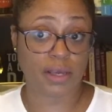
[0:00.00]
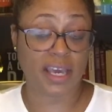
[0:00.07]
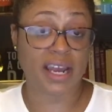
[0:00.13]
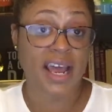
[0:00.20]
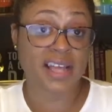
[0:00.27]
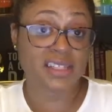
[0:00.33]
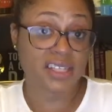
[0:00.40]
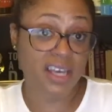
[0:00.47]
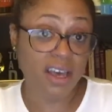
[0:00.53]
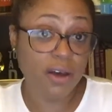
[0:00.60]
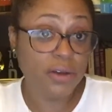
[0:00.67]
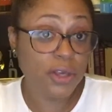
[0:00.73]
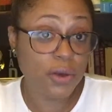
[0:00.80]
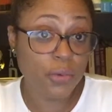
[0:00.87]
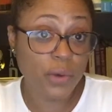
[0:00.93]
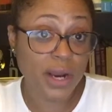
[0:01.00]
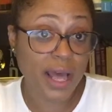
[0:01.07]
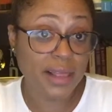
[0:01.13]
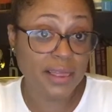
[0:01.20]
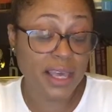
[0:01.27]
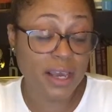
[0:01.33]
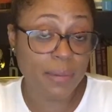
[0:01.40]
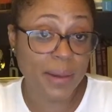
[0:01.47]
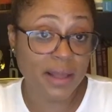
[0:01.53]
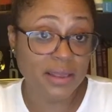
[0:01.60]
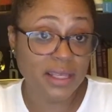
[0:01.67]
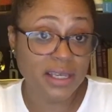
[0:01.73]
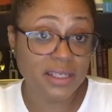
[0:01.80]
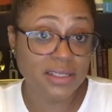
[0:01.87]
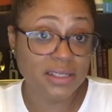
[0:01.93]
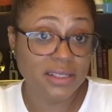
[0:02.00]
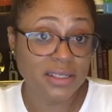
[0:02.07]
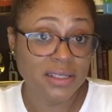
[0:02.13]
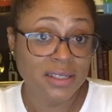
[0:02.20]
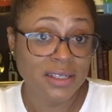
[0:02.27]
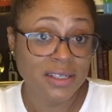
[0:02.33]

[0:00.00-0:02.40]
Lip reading: Can I tell you what I think about this?